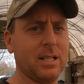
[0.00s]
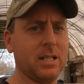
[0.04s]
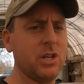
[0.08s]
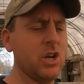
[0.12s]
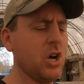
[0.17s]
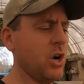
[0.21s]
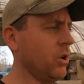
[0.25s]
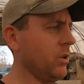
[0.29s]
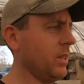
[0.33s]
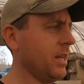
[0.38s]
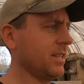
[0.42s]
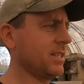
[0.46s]

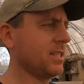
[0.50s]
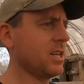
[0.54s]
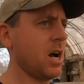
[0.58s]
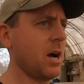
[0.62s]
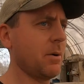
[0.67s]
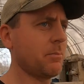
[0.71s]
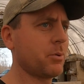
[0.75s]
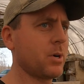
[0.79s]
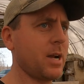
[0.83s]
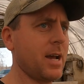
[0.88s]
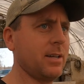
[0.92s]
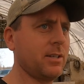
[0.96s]
No, that's
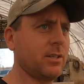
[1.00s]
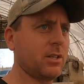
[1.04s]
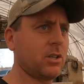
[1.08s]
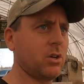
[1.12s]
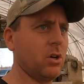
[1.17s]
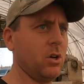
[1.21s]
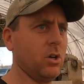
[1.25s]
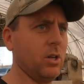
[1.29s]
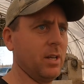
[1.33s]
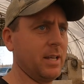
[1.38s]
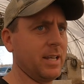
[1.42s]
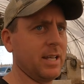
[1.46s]
not
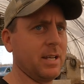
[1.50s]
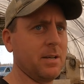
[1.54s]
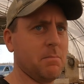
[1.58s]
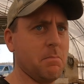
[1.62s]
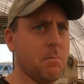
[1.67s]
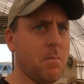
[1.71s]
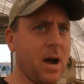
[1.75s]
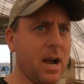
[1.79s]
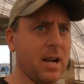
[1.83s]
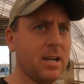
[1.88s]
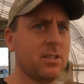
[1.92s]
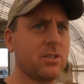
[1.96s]
practical
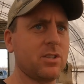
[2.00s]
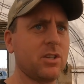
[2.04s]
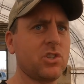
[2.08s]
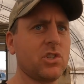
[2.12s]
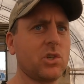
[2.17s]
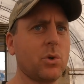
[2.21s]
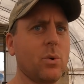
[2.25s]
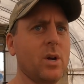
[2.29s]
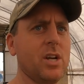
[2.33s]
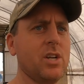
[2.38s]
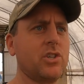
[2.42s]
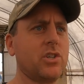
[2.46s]
in my
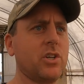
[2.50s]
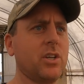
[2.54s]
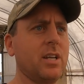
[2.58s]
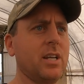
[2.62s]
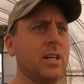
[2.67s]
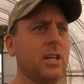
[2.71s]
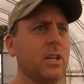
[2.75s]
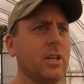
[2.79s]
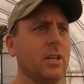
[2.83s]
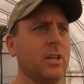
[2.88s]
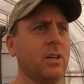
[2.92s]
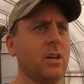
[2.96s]
situation
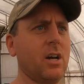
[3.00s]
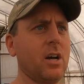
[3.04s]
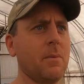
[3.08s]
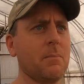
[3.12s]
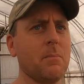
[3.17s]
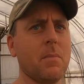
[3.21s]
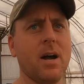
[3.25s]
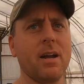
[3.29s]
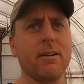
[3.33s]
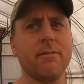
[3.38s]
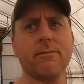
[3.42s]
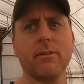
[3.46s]
here
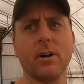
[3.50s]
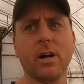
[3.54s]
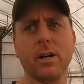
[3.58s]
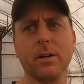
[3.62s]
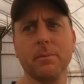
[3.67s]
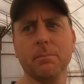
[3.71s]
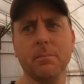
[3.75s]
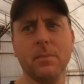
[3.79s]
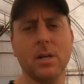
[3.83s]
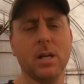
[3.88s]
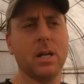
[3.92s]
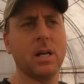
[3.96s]
on my
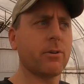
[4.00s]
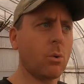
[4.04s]
farm.